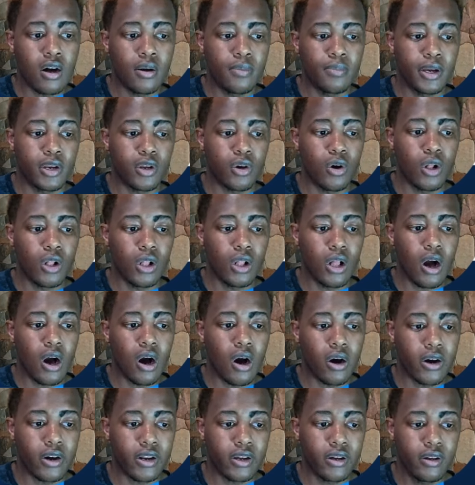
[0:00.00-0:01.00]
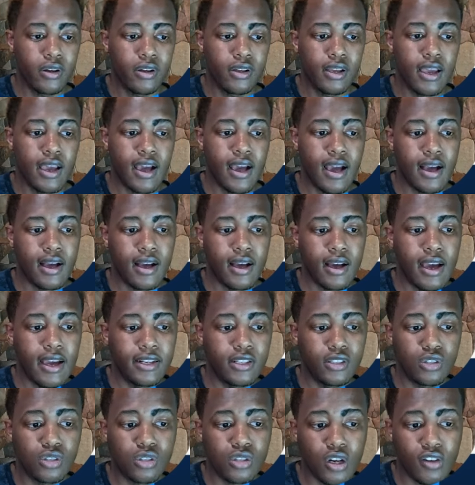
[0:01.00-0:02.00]
at all hard and
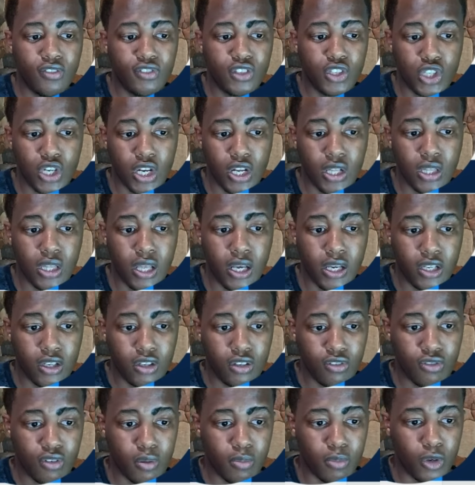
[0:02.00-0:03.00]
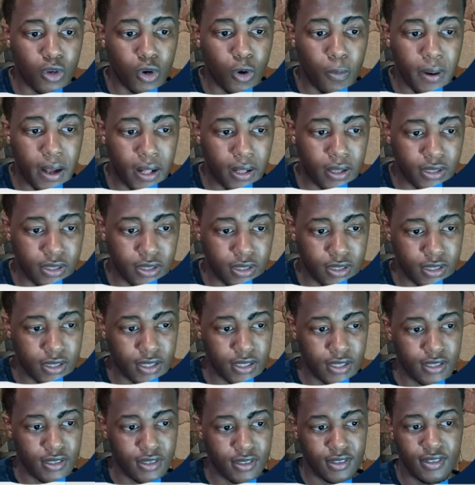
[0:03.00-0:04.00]
soft shell luggage from GoPals.
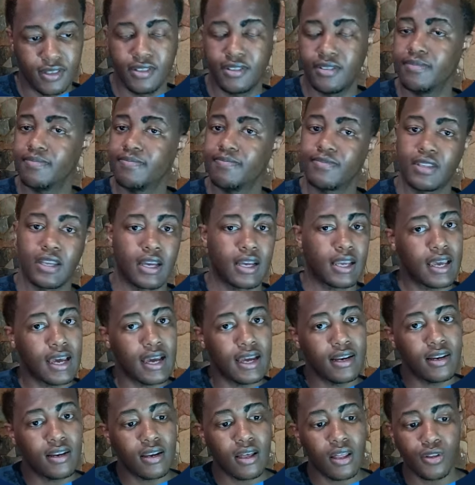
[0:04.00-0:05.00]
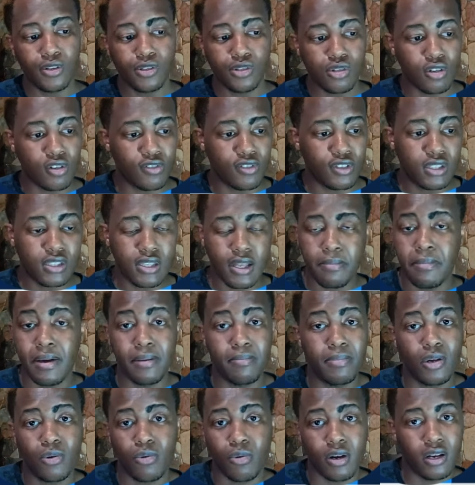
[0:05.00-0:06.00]
Again, another service that might be
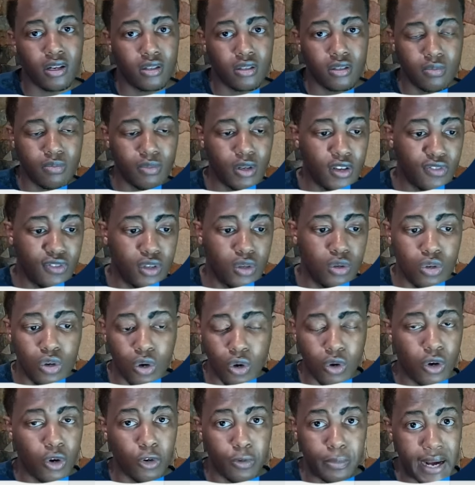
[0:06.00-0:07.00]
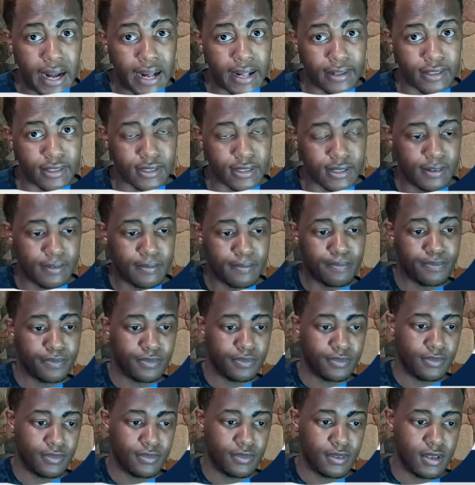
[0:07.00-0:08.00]
great if you know GoPals.
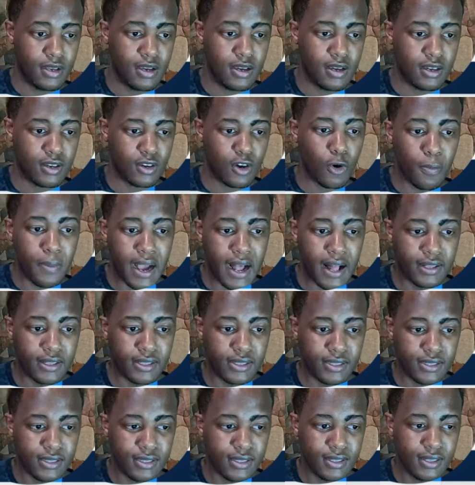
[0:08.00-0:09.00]
GoPals.